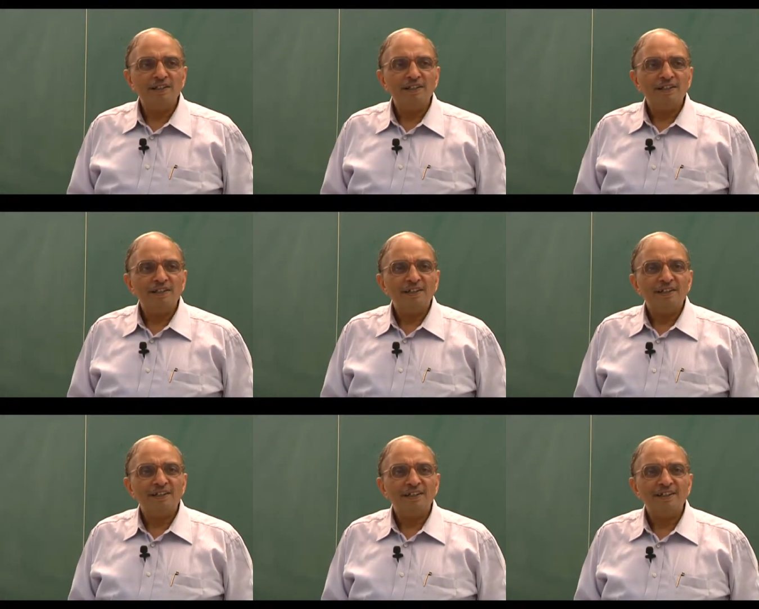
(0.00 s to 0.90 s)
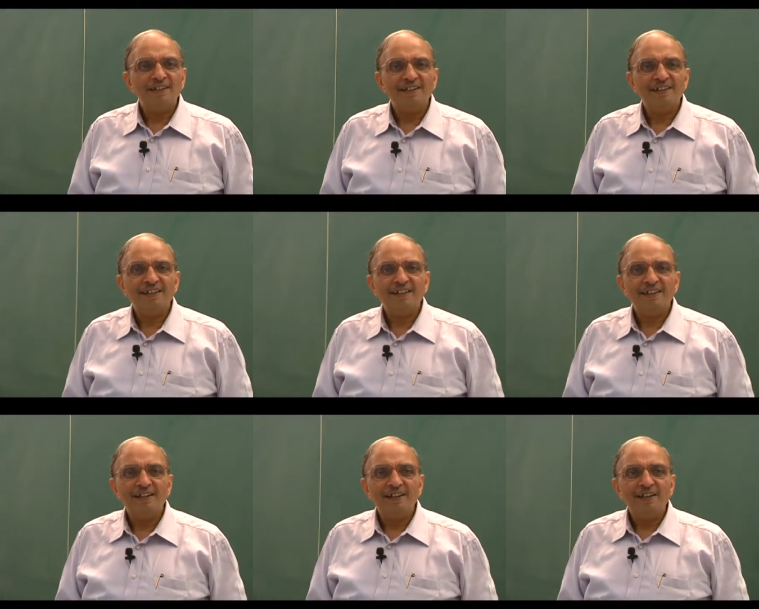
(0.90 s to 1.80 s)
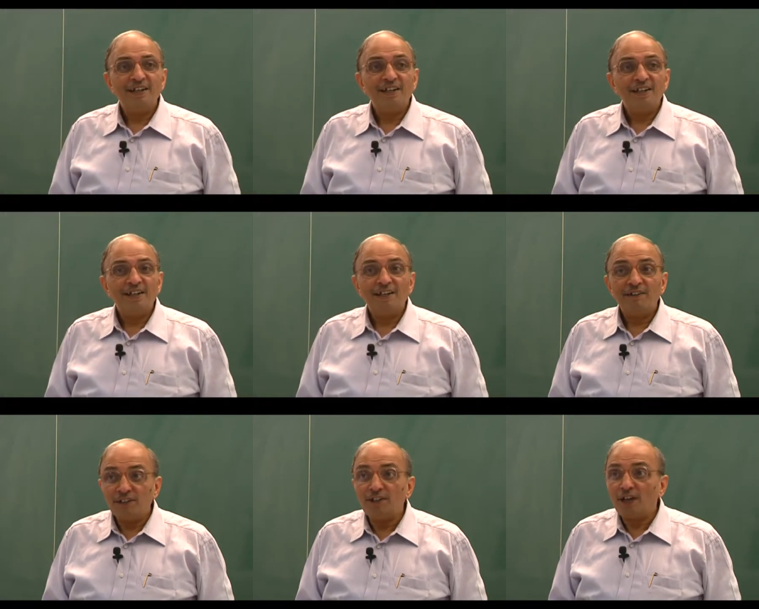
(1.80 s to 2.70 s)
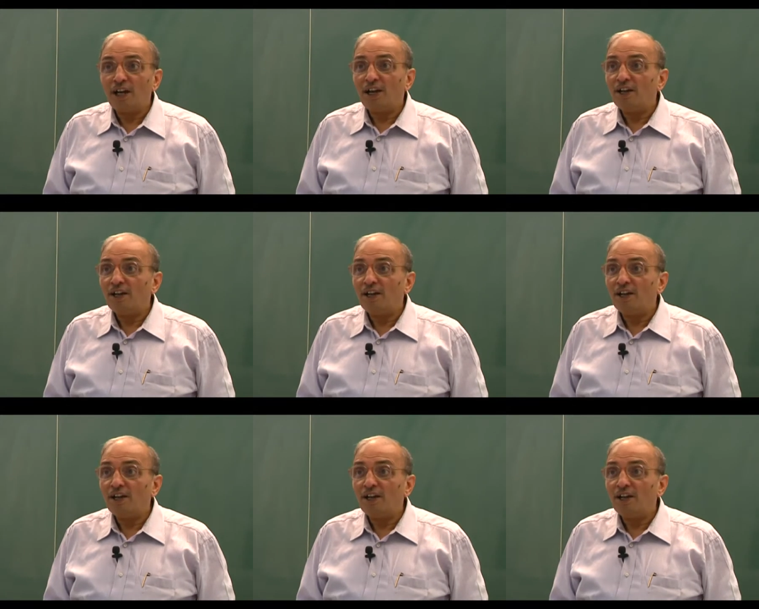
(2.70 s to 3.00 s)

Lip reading: (silence)